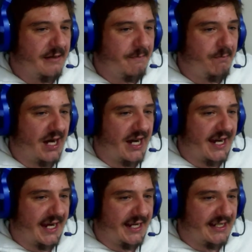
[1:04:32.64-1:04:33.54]

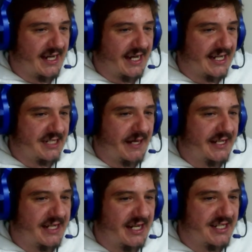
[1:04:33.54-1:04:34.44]
by the Lions, but
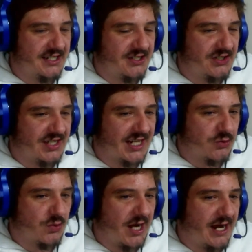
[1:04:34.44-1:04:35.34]
it goes into touch
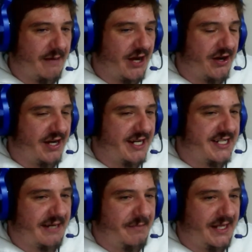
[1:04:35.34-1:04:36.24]
roundabout on the
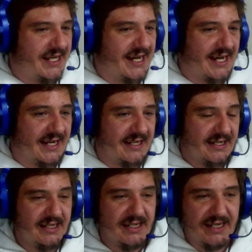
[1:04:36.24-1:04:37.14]
10-meter line
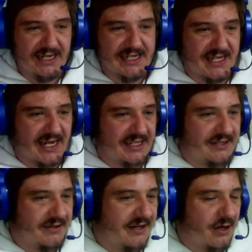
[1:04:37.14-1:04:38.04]
inside
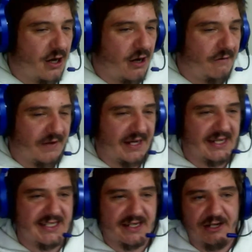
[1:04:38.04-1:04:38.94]
their own half, and
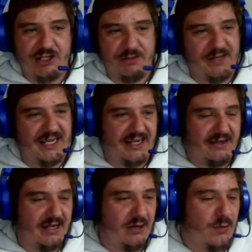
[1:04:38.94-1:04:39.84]
it's going to be
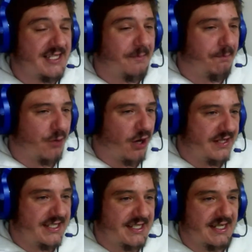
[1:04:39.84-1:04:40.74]
a Western
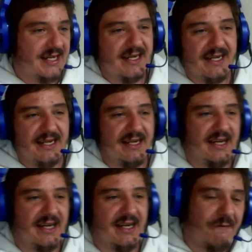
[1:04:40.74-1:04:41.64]
Province
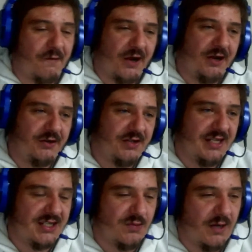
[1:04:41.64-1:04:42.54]
line-out throw to
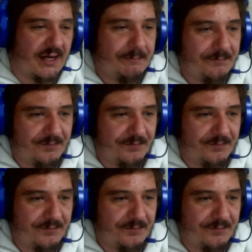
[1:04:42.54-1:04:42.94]
this one.